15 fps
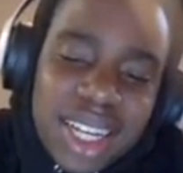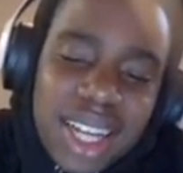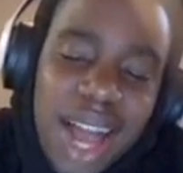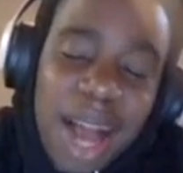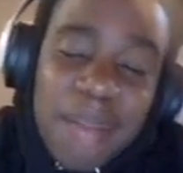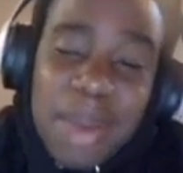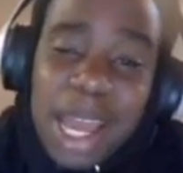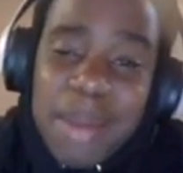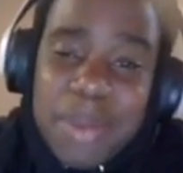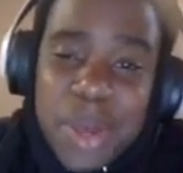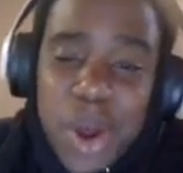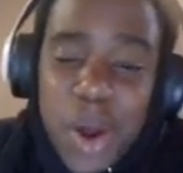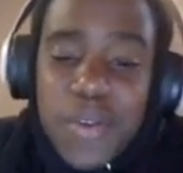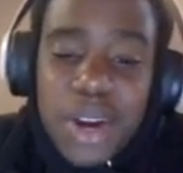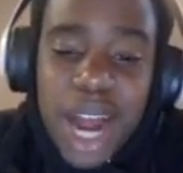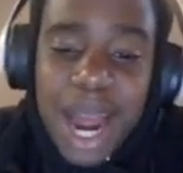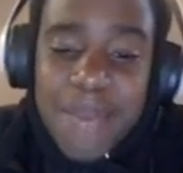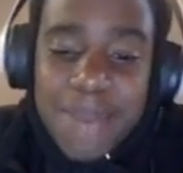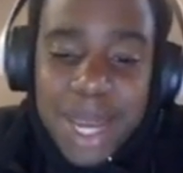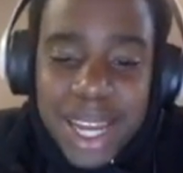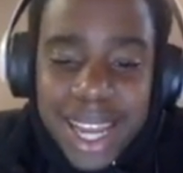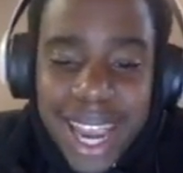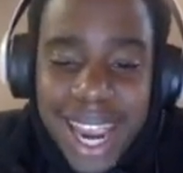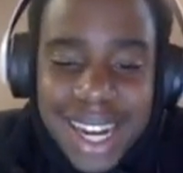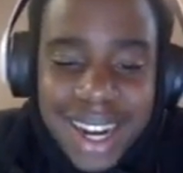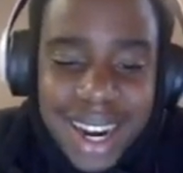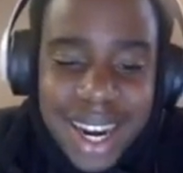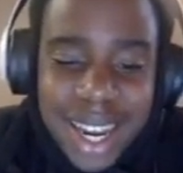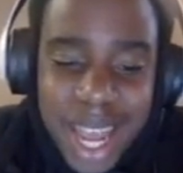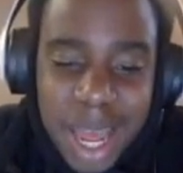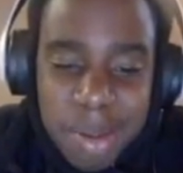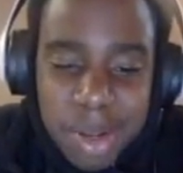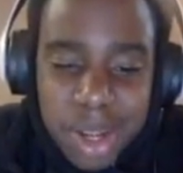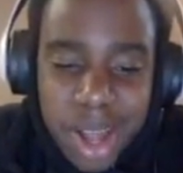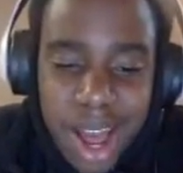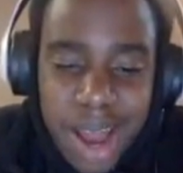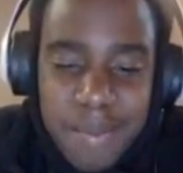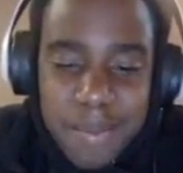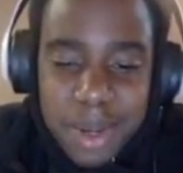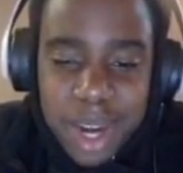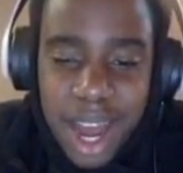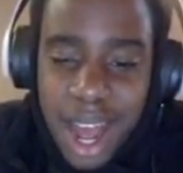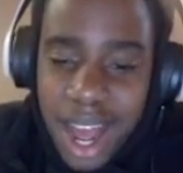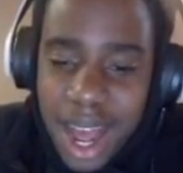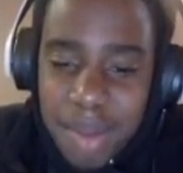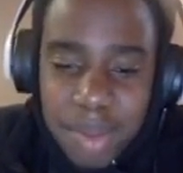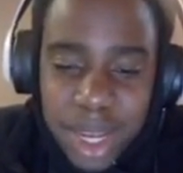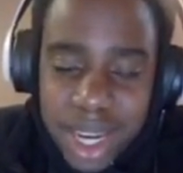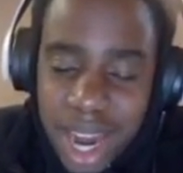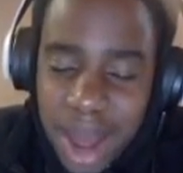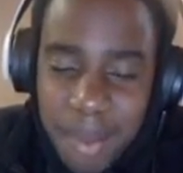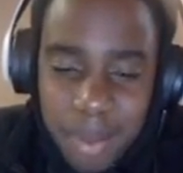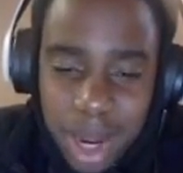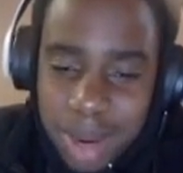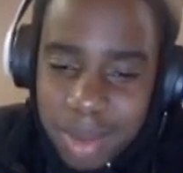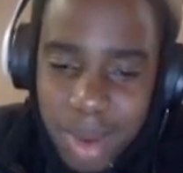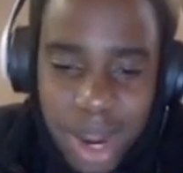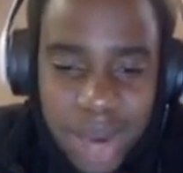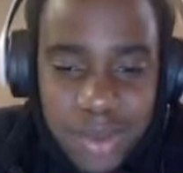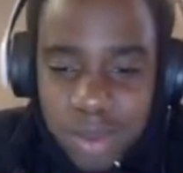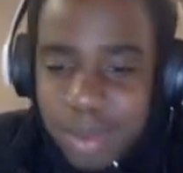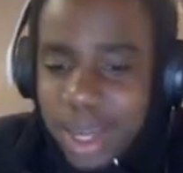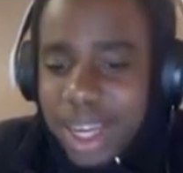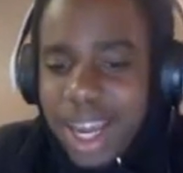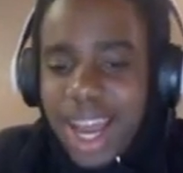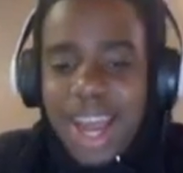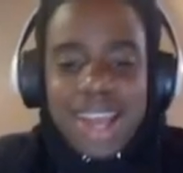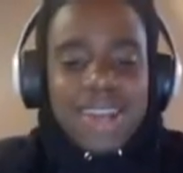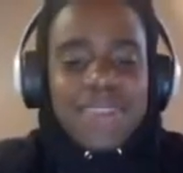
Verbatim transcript: I may be overhyping Cade Cunningham a lot, but I mean, I'm I'm riding with my guy.